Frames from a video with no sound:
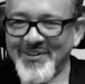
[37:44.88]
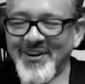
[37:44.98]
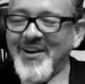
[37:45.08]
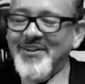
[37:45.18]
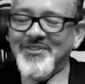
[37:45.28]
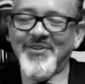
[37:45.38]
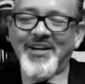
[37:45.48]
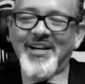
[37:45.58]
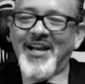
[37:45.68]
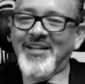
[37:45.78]
Eric's a
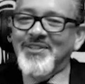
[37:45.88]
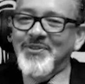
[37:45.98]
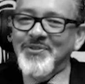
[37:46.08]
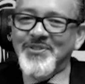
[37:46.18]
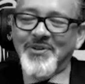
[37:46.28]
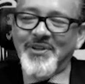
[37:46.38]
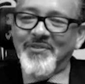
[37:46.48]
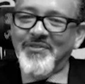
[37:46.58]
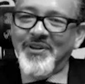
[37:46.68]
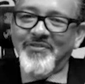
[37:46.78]
great guy too.
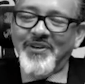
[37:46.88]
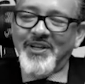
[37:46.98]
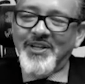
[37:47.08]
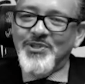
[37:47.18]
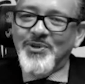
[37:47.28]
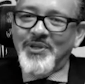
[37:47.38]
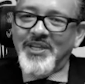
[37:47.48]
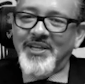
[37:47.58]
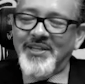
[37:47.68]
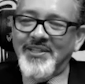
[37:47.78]
Certainly have enjoyed
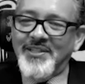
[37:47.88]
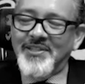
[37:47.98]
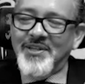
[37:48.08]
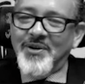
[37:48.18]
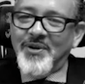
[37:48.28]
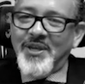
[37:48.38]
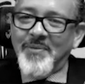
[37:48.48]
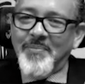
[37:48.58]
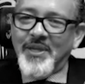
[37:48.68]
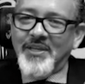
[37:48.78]
getting to know
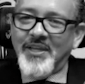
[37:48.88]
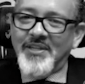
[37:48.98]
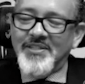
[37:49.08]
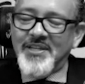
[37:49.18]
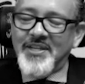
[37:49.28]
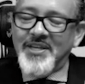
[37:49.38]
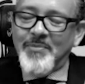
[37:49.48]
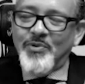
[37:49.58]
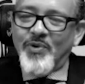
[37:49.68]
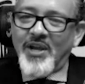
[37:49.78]
him and seeing
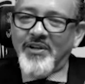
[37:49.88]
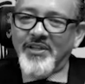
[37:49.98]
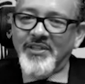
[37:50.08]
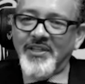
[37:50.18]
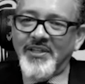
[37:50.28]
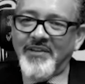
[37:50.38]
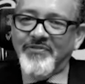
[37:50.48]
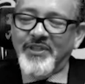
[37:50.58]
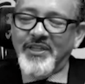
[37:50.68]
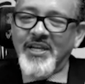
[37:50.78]
him around, and
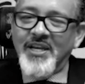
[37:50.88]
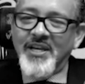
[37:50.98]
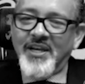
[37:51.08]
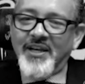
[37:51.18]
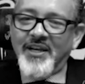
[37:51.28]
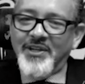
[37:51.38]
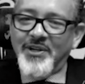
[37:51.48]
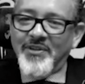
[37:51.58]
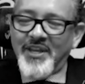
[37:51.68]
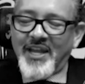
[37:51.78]
definitely
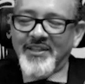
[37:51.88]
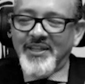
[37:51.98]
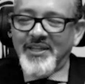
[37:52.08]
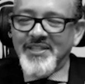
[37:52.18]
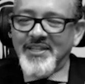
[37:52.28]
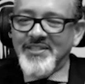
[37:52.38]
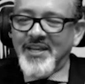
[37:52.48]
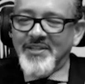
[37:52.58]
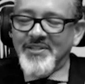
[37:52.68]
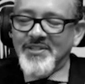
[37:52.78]
know that athletics at
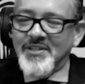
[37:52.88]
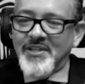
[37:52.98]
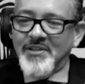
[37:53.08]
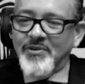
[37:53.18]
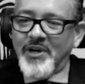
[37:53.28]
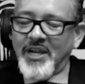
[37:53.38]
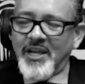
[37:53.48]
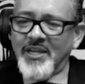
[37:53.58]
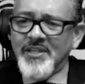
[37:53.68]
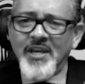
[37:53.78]
Tech is in great
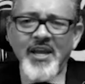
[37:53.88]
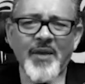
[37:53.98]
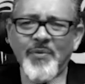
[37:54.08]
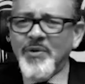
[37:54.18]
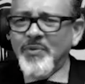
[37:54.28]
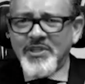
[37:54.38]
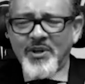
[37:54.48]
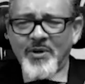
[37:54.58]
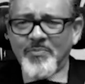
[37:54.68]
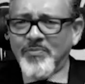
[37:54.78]
hands. And we
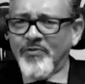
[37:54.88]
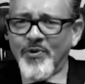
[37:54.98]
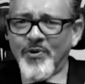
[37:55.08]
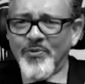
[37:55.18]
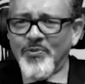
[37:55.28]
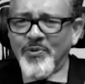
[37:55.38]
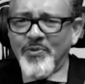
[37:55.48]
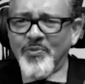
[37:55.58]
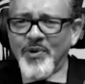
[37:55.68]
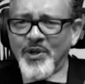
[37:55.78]
talked before we
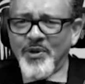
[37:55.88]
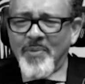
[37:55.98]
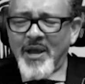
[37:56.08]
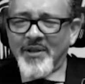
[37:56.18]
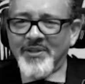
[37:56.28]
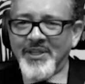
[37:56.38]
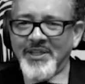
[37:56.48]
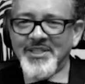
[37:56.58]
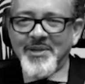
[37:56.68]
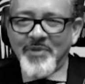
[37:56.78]
went on about
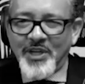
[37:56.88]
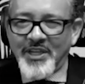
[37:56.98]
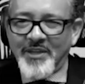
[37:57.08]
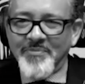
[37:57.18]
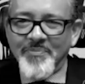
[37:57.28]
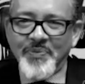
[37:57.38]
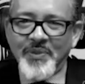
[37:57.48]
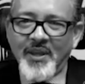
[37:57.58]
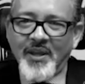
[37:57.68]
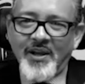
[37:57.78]
Tim Duncan,
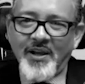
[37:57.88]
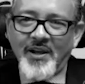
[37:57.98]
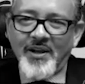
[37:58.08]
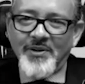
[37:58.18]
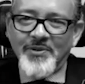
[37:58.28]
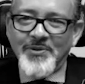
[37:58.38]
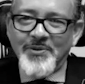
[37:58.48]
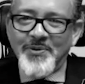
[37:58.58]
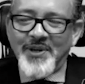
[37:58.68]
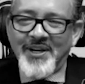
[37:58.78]

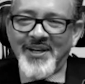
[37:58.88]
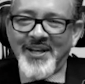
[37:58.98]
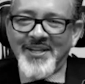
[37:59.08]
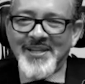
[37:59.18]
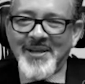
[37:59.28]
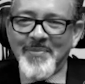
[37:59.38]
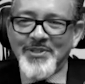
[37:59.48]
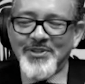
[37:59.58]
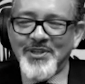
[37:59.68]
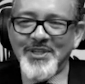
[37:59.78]
who, as I
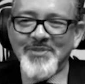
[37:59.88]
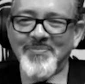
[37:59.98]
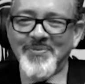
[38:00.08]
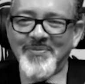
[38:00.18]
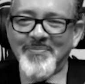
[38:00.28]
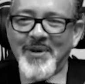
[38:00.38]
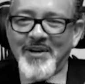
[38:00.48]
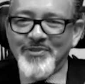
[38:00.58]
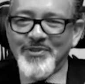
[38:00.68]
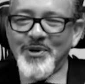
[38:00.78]
mentioned, is my
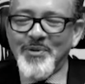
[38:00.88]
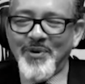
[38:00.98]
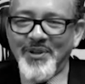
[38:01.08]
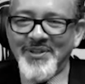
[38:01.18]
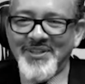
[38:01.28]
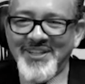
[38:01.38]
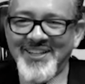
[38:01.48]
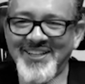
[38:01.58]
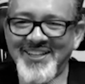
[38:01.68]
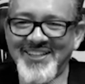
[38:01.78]
fraternity brother.
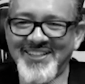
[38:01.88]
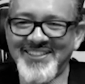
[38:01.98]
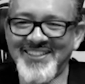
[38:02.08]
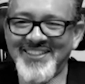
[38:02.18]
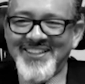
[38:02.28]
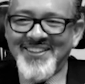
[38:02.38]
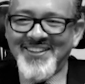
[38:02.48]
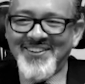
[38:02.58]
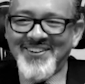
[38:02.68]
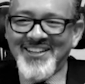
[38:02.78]

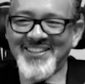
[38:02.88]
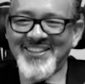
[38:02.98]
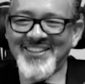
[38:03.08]
There at